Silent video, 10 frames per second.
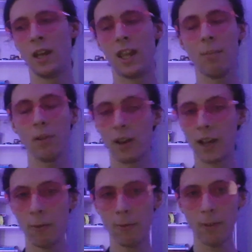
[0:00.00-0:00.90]
keep a
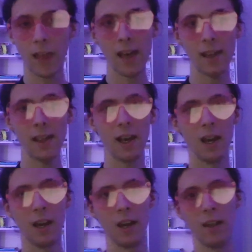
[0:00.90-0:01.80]
lookout for that.
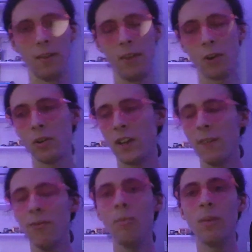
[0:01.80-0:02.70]
There will
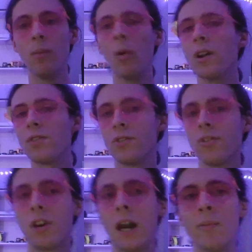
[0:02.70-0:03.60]
definitely be more true
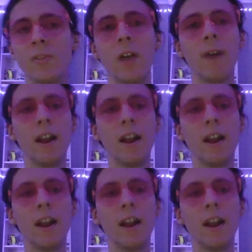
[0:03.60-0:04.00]
crime stuff.